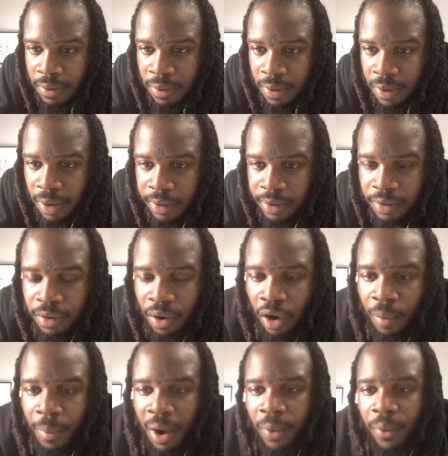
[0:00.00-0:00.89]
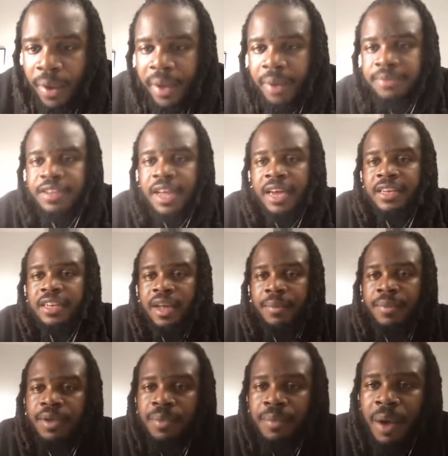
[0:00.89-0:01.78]
You go on my website.
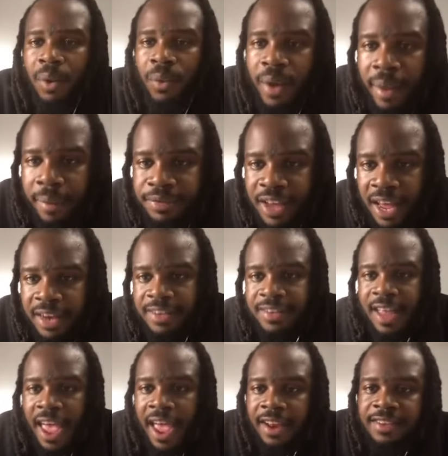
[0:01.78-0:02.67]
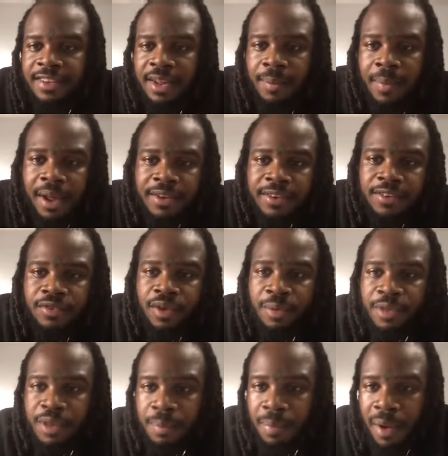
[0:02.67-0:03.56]
My website is actually in my
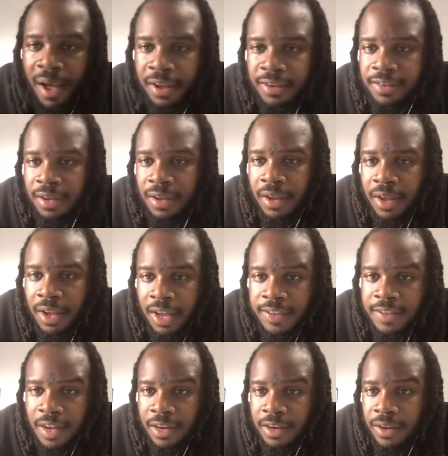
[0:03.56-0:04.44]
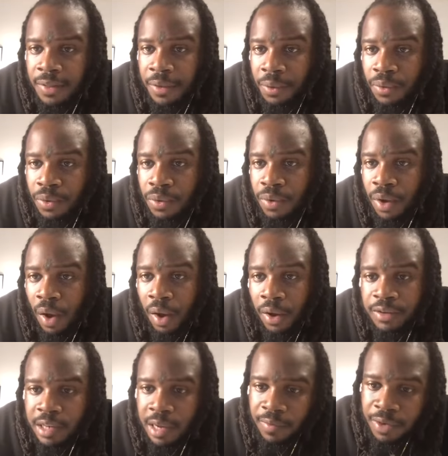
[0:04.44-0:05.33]
description box. It's under the root
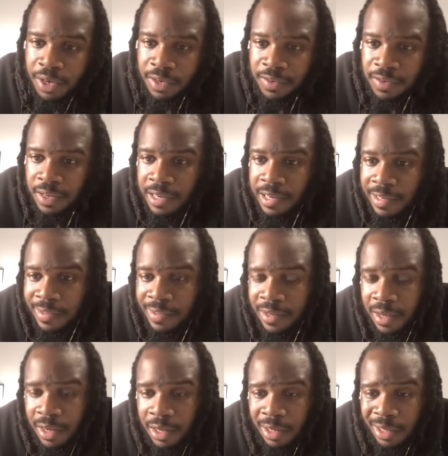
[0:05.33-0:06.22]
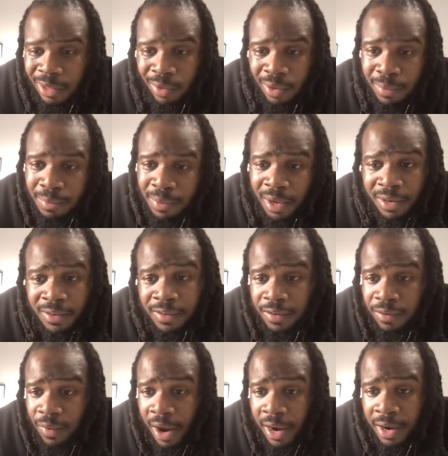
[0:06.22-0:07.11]
cause of every disease. The 3 bitters is
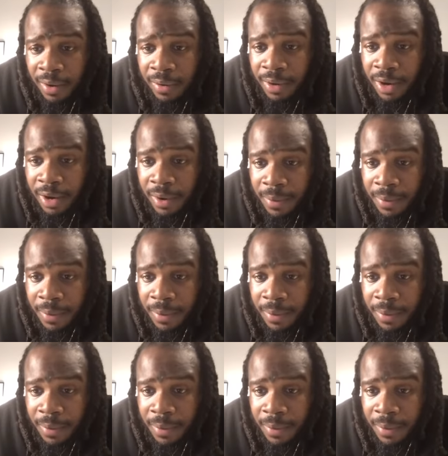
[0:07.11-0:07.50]
right on there.